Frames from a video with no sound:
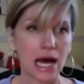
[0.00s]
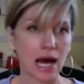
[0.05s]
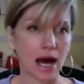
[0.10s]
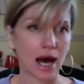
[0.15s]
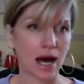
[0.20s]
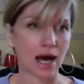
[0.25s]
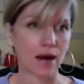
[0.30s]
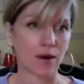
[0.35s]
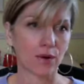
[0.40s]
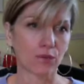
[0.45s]

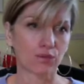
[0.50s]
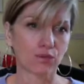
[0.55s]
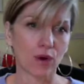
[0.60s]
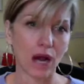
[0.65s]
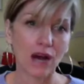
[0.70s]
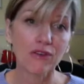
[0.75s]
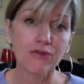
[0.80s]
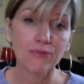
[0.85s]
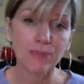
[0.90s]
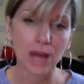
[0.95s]

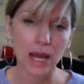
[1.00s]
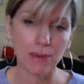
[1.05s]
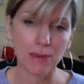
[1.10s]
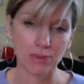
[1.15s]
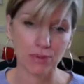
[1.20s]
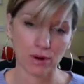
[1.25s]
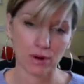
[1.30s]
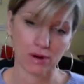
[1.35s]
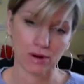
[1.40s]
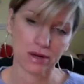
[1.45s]
Rough
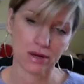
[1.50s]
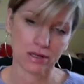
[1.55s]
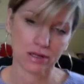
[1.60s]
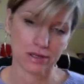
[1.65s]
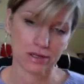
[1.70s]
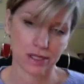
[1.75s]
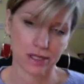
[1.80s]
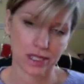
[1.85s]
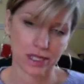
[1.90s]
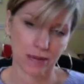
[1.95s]
paper
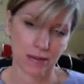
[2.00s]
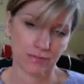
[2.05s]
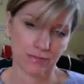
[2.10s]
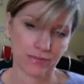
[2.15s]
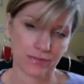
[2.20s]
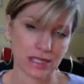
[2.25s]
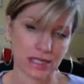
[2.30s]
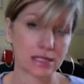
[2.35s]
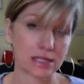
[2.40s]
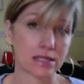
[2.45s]
is
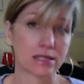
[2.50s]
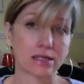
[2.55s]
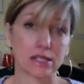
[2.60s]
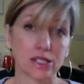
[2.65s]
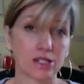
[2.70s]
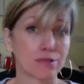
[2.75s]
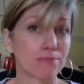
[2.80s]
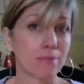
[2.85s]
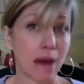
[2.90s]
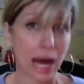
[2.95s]
this is
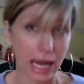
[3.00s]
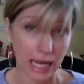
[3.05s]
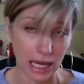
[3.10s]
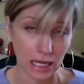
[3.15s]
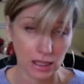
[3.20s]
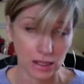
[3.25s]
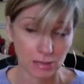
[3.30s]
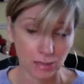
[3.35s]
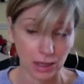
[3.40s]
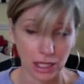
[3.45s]
just my
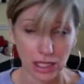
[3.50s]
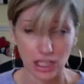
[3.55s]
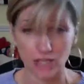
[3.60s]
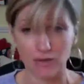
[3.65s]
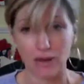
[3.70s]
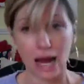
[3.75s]
explanation.